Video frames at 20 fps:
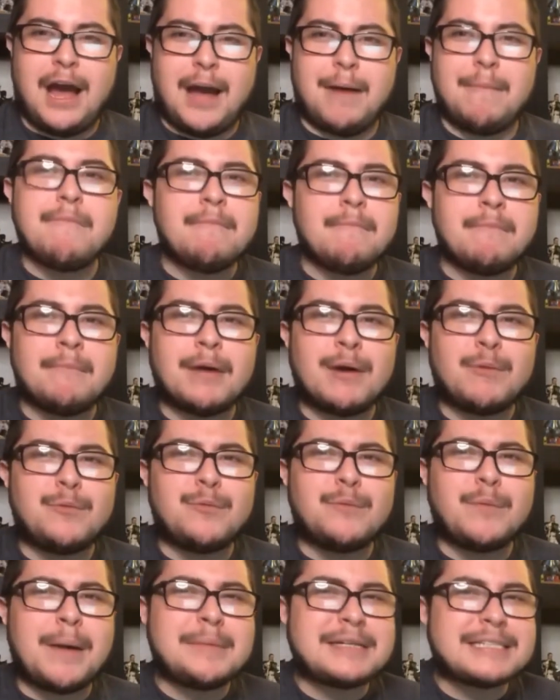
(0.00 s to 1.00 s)

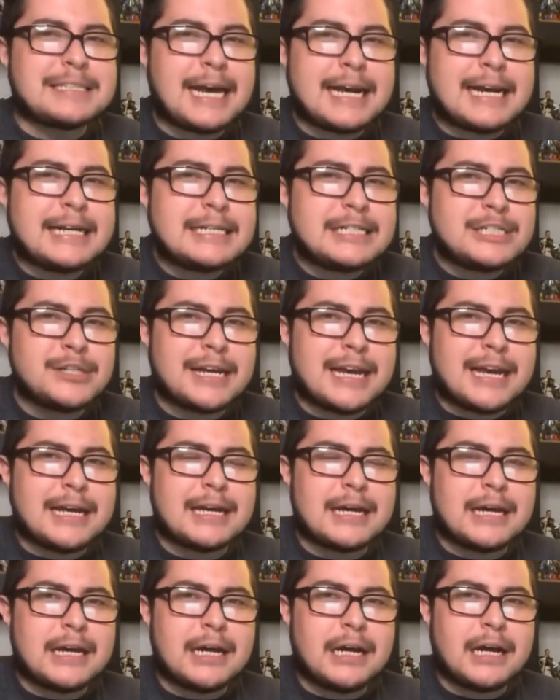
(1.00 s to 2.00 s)
I'm excited to
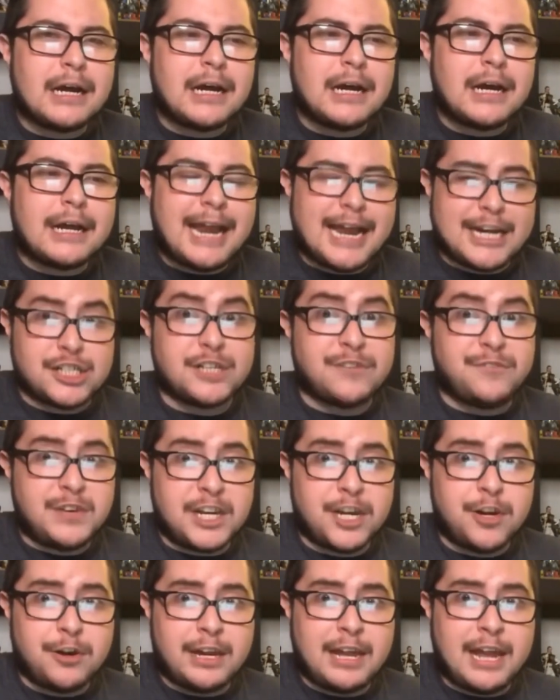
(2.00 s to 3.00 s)
get an Ashley
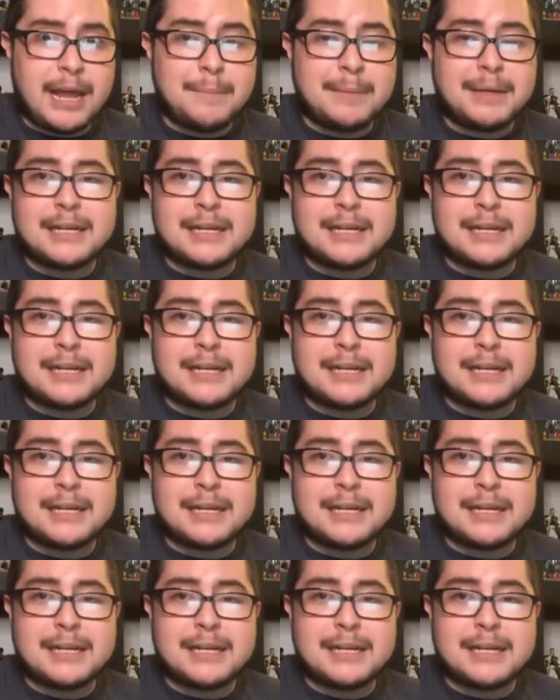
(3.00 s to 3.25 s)
figure again,